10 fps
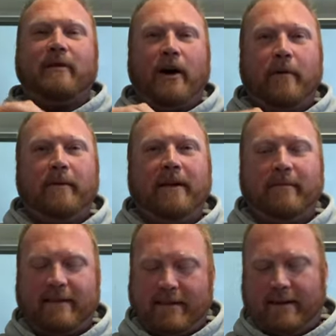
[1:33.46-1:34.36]
want to open it,
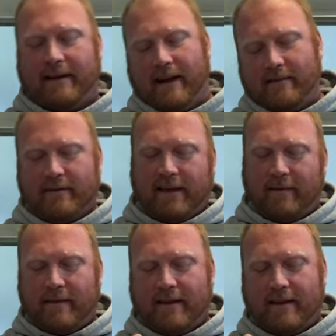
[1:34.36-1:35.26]
but then like I kind of want to
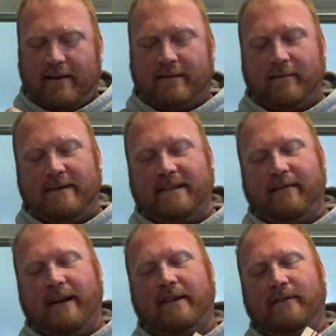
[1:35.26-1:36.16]
keep it in there. So let me see
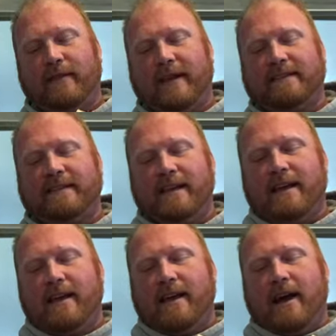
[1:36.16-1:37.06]
if I can do this.
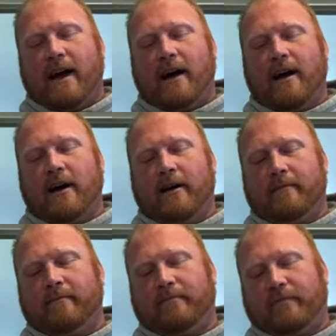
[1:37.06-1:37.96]

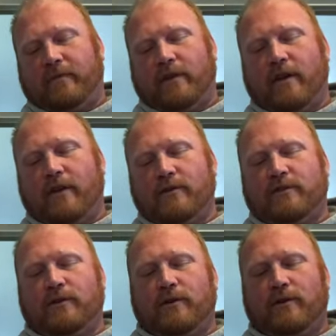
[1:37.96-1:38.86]
Um, for the, those
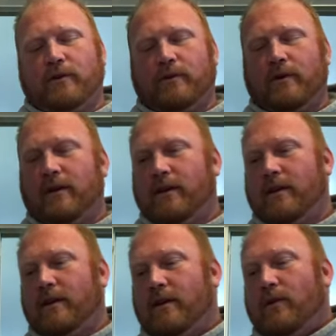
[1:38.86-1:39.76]
of you who
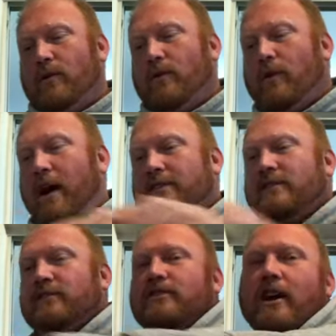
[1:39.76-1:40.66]
watch
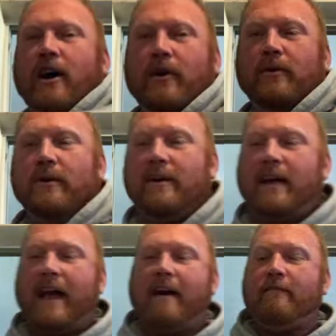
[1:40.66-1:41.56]
the show,
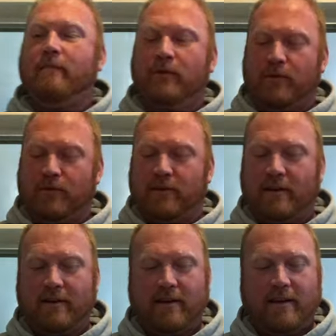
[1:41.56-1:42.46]
Half
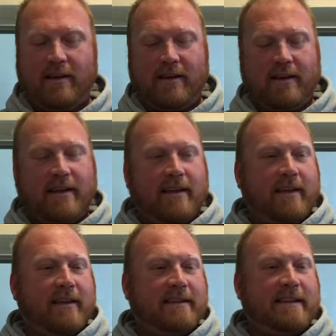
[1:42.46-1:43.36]
Moon
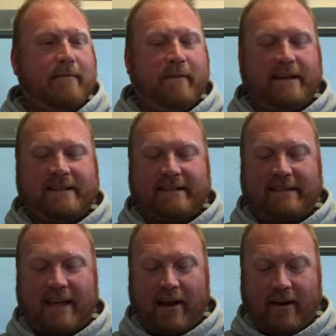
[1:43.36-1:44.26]
is that big
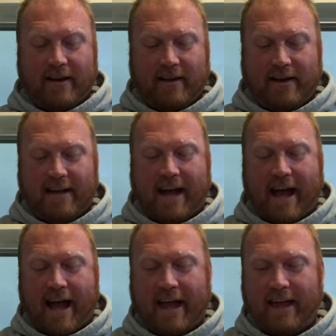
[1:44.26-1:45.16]
scary looking
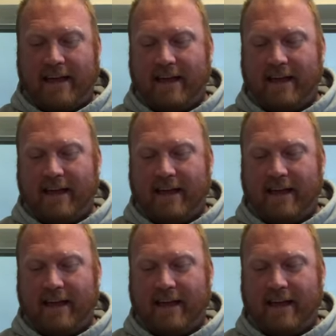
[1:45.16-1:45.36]
guy,